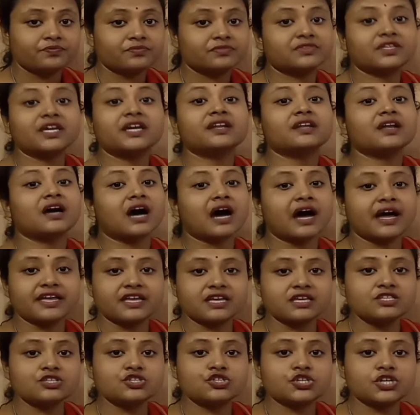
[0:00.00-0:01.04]
then
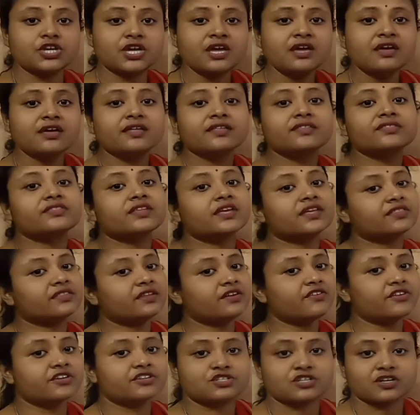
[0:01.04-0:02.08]
ing, then the
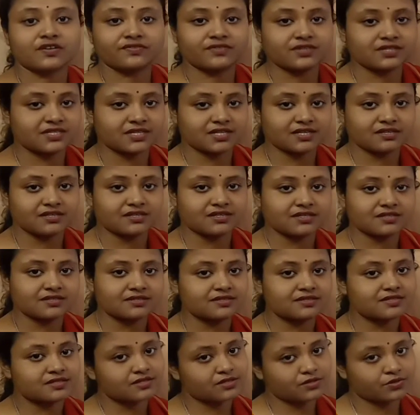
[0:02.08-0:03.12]
rest of the sentence.